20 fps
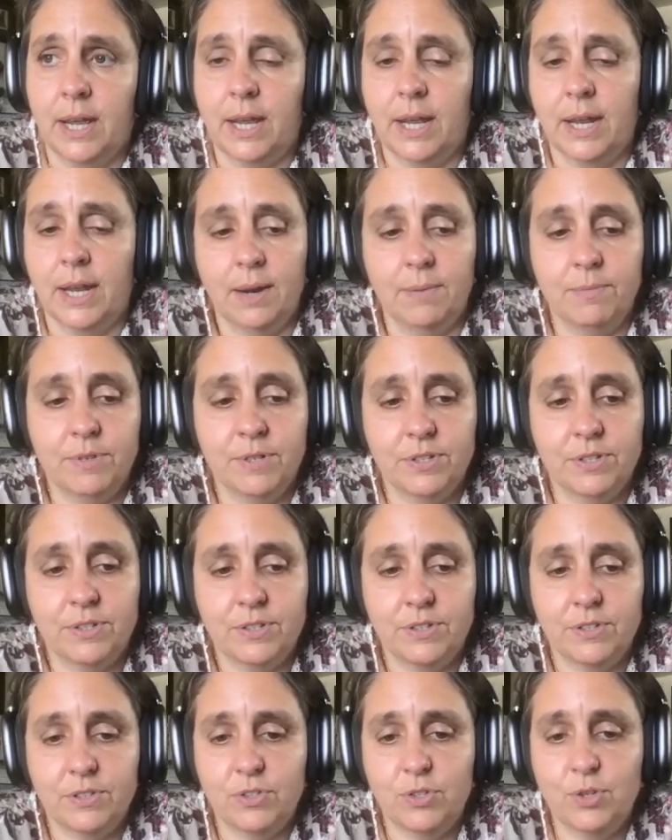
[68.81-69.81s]
And I'm
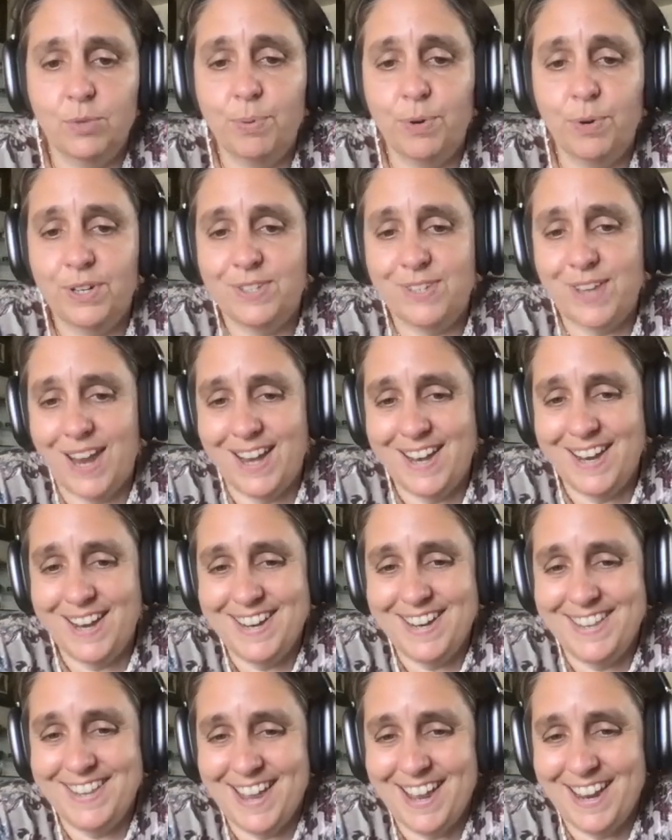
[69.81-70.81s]
just super
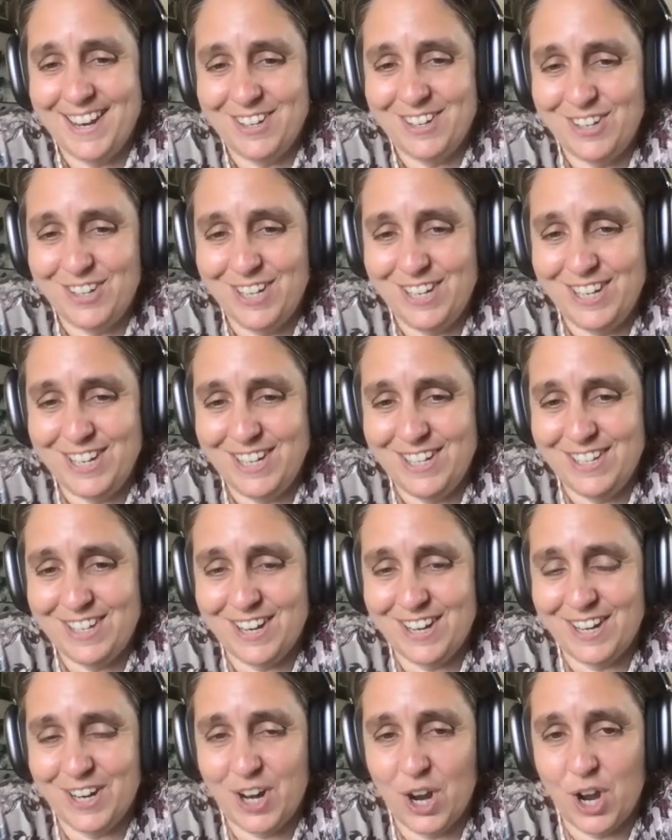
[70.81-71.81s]
excited that
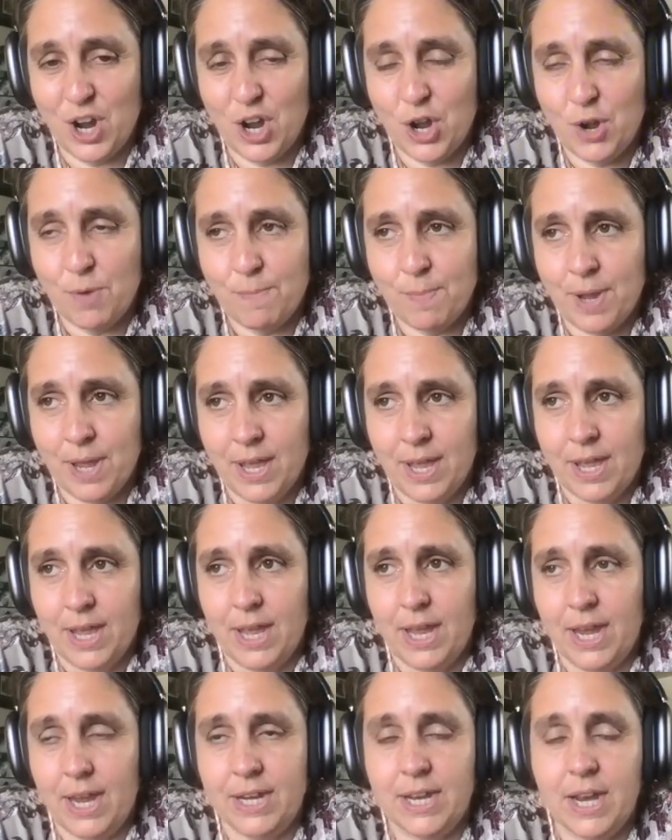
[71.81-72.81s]
she's going to come
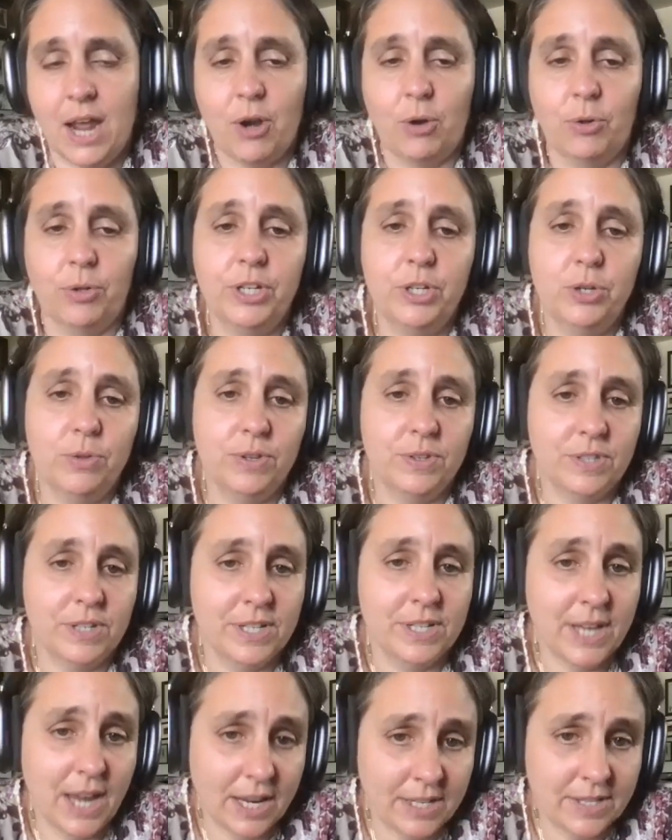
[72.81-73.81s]
and not only do this
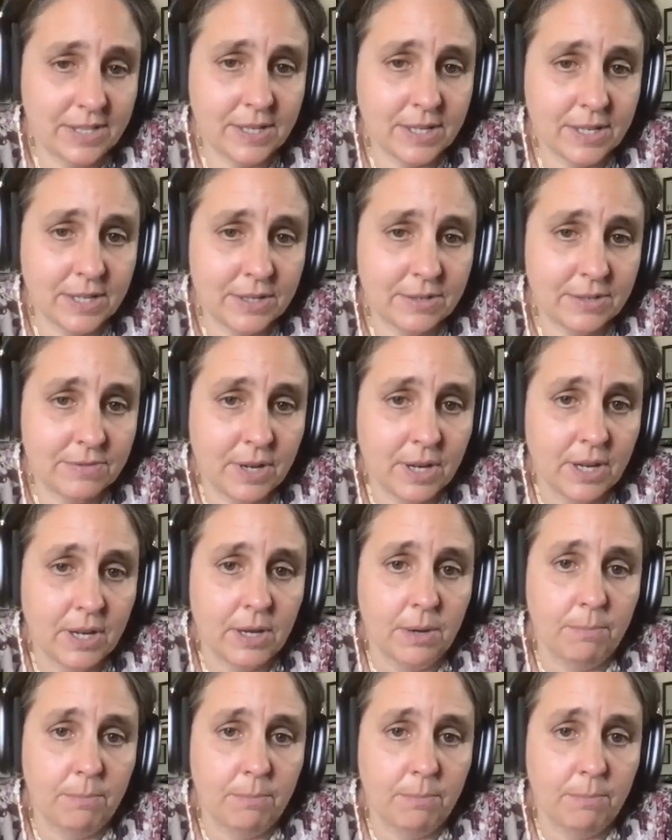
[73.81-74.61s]
intensive,